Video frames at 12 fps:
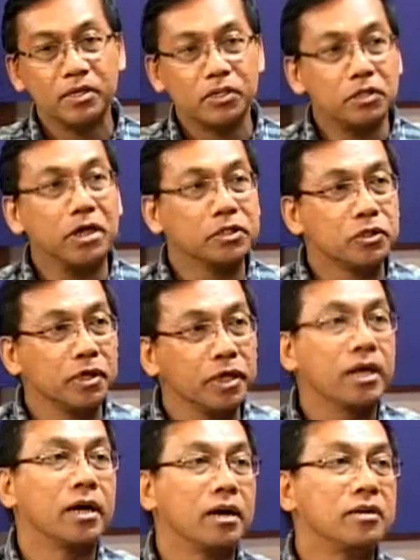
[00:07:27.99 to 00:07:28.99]

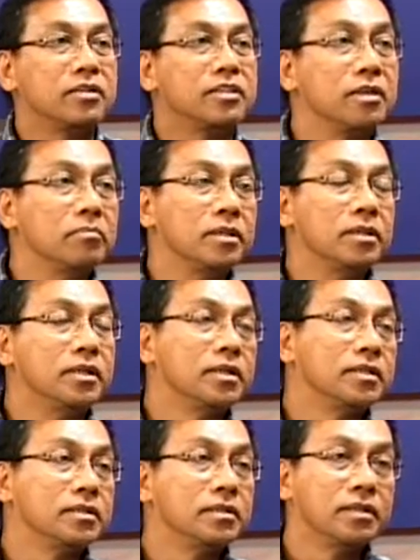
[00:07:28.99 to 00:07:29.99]
Structurally, our houses and
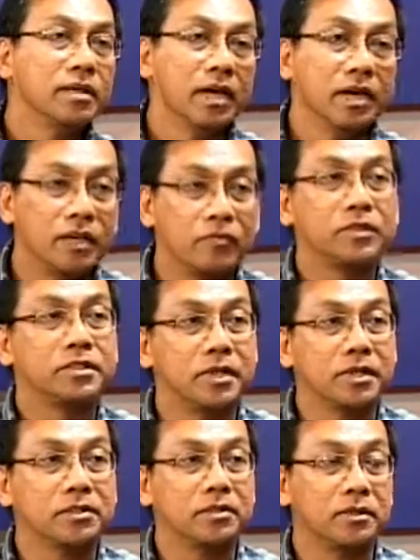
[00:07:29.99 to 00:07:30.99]
buildings and
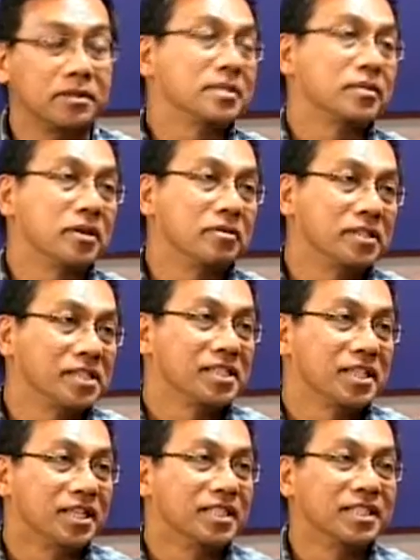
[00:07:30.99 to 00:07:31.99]
infrastructure are earthquake
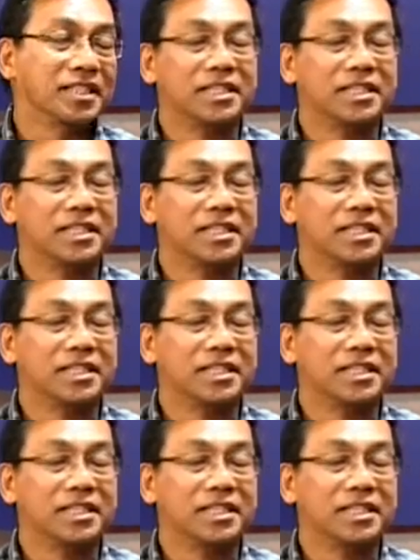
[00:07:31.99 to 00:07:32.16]
resistant.